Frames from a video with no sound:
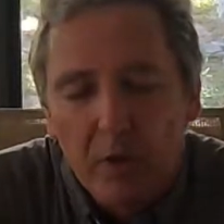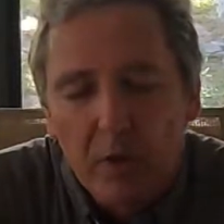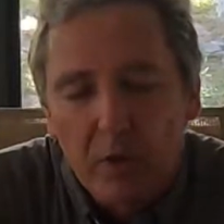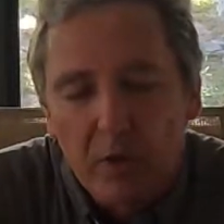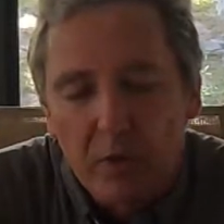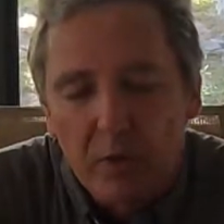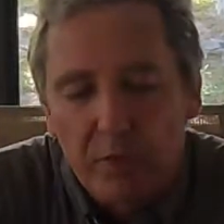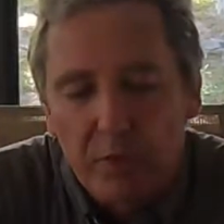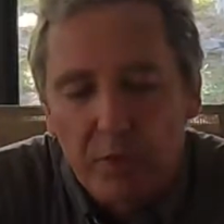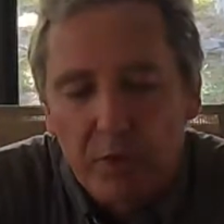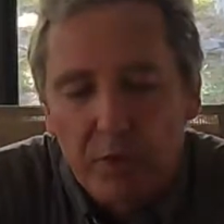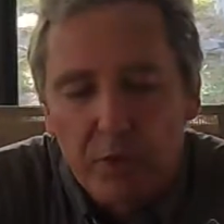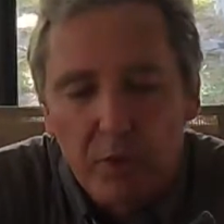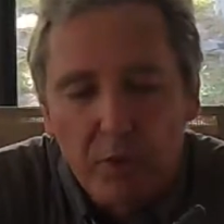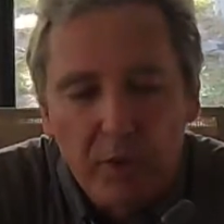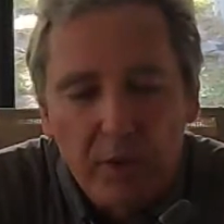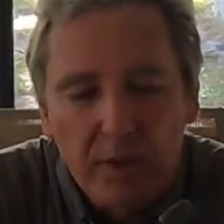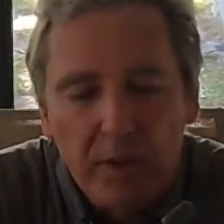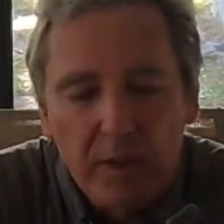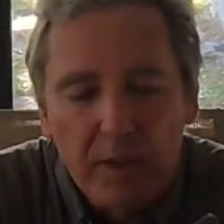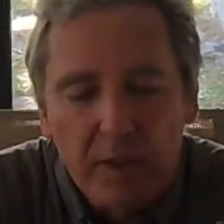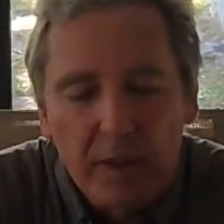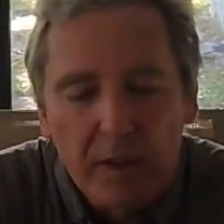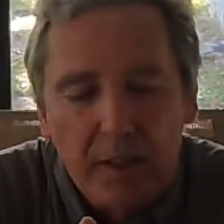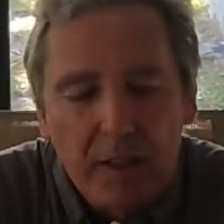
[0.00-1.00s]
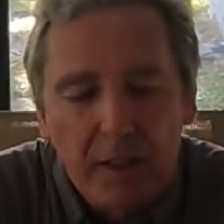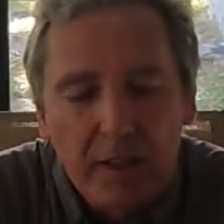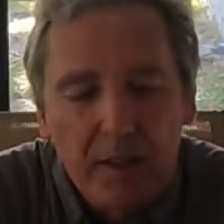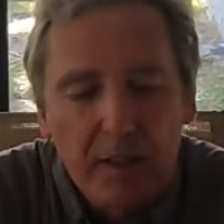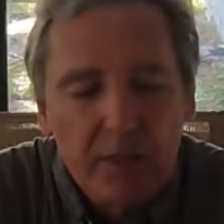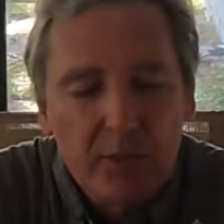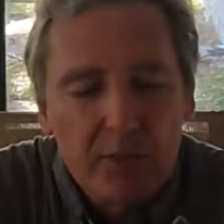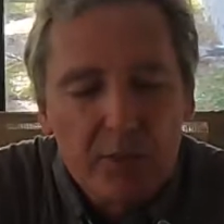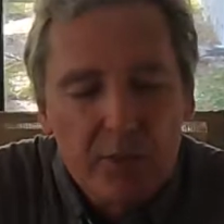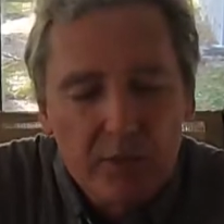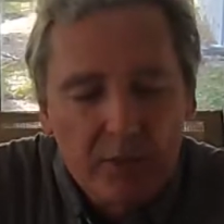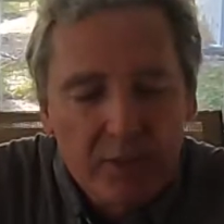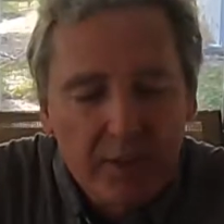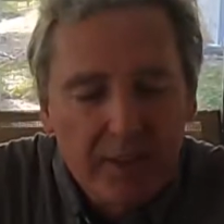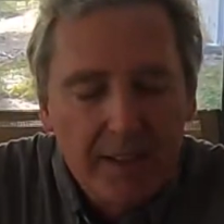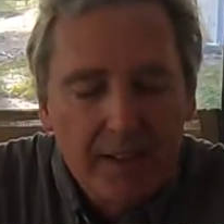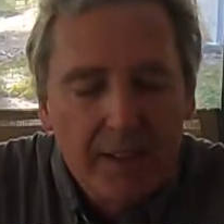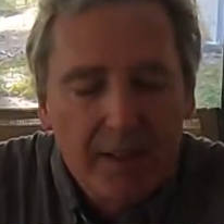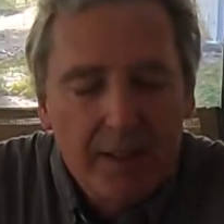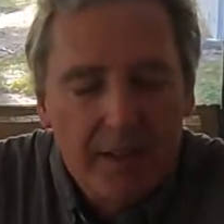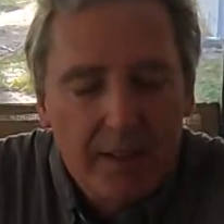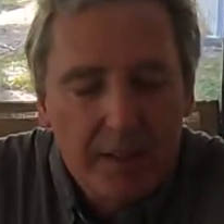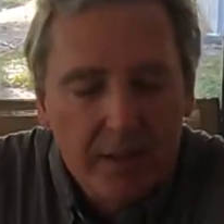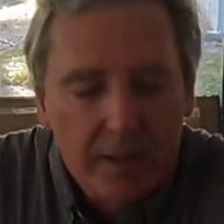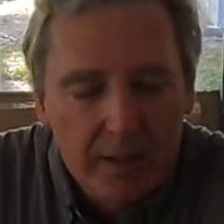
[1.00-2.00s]
So if you start getting any
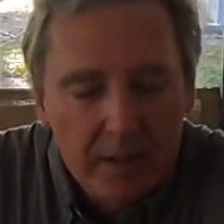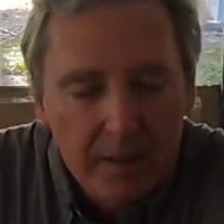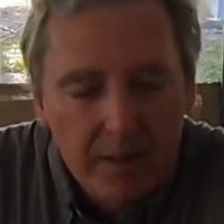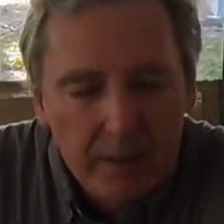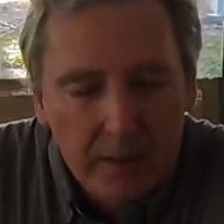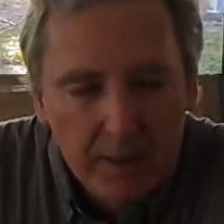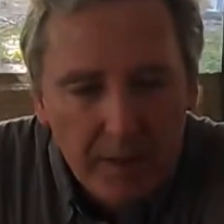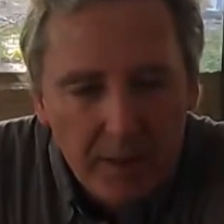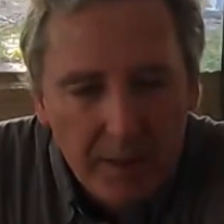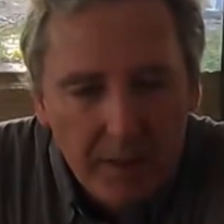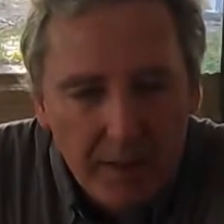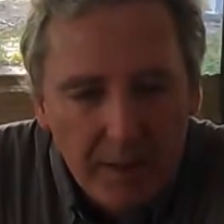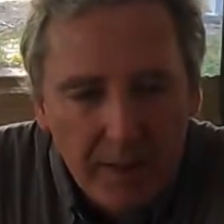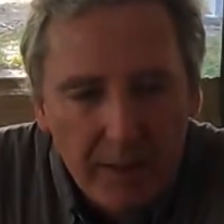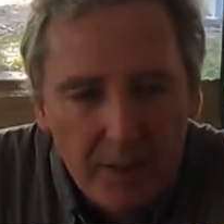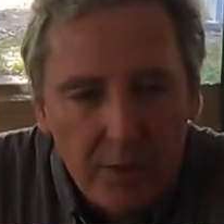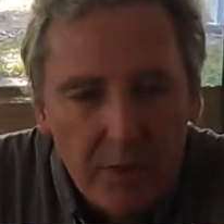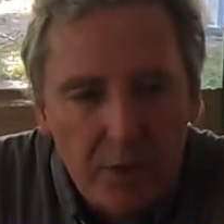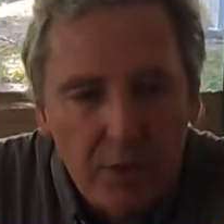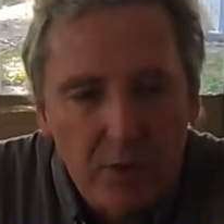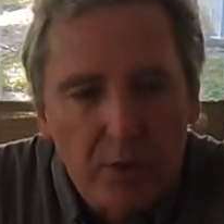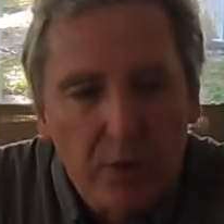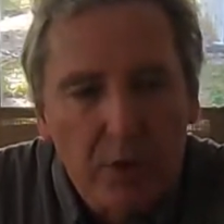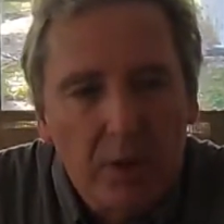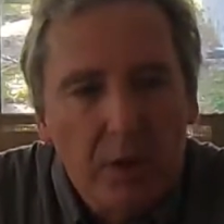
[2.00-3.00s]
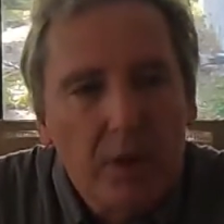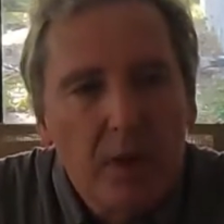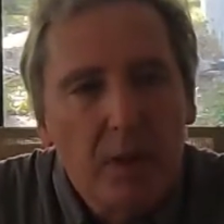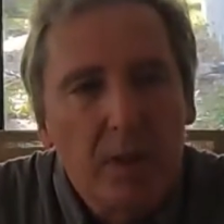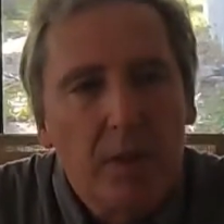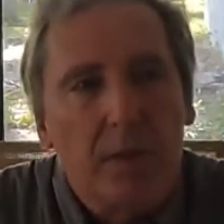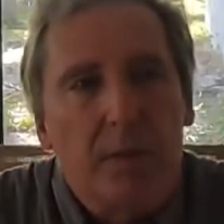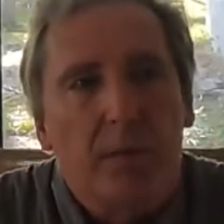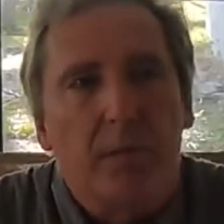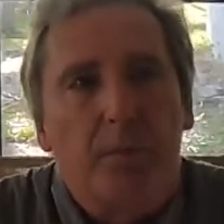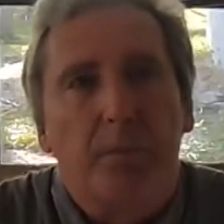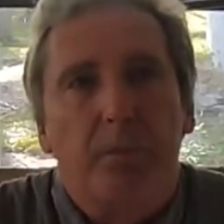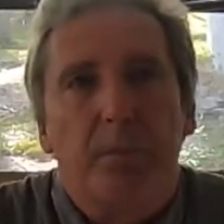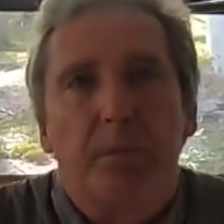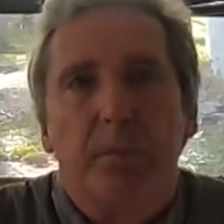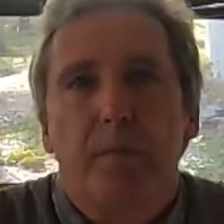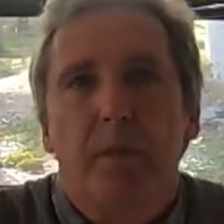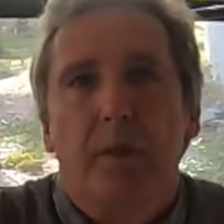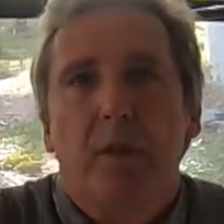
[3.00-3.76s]
slack in your line,